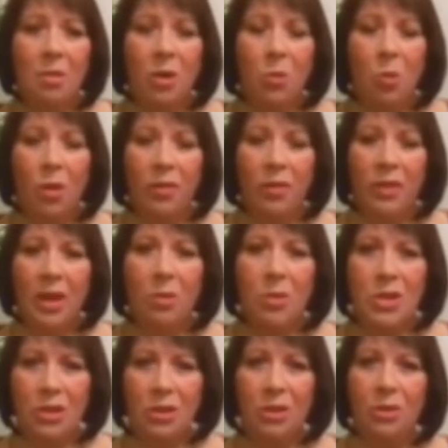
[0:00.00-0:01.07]
But what they
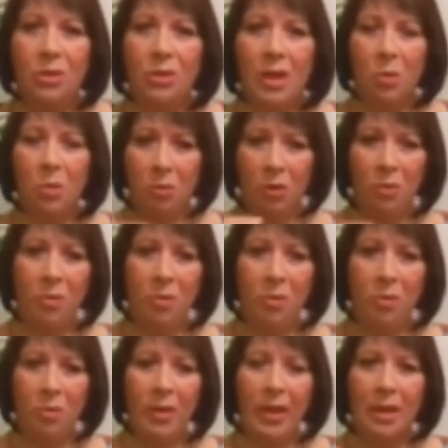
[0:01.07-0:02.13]
would do, they would put
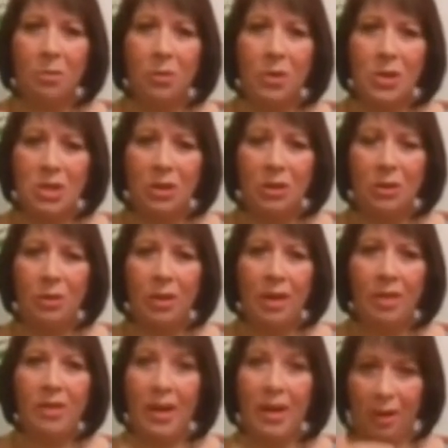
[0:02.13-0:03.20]
me up onto
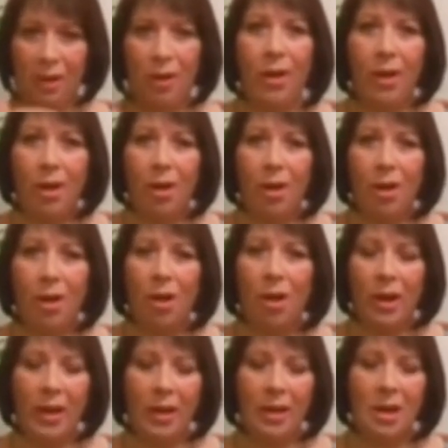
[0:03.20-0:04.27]
that light,
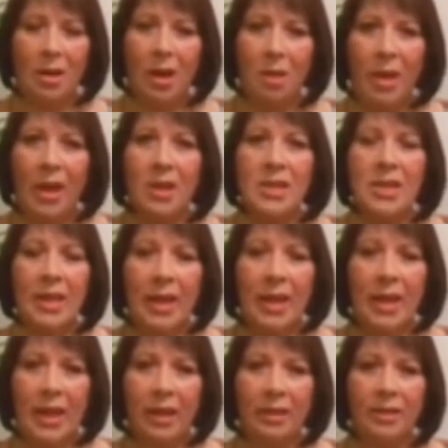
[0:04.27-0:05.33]
higher amount
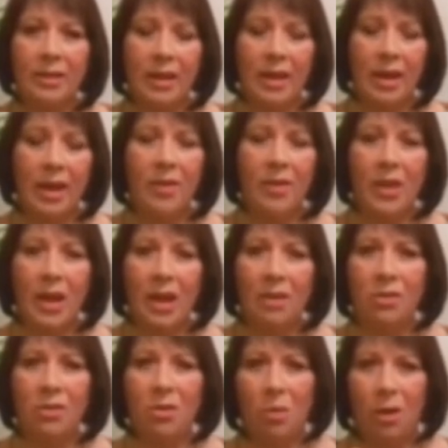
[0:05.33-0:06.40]
again. And then
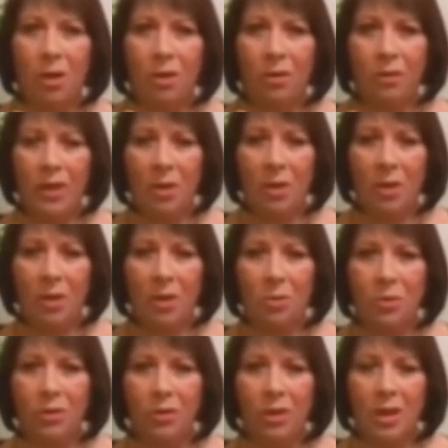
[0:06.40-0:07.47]
after a while, that
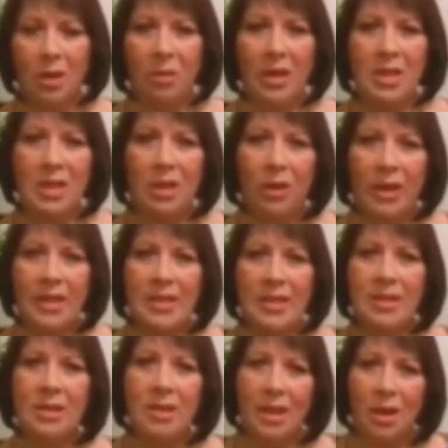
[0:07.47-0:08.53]
would be
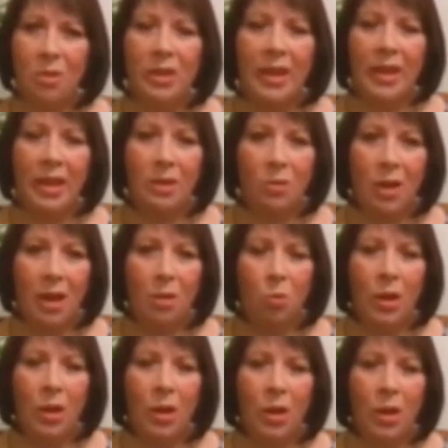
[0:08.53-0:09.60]
decreased and then I would get
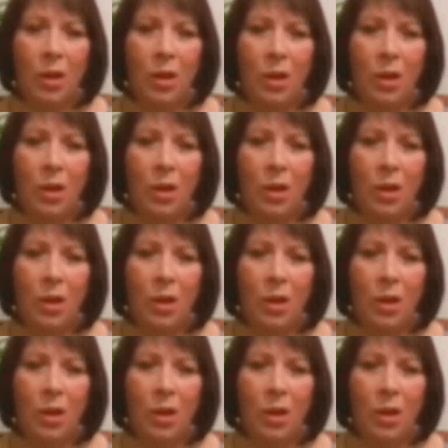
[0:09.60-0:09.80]
unwell.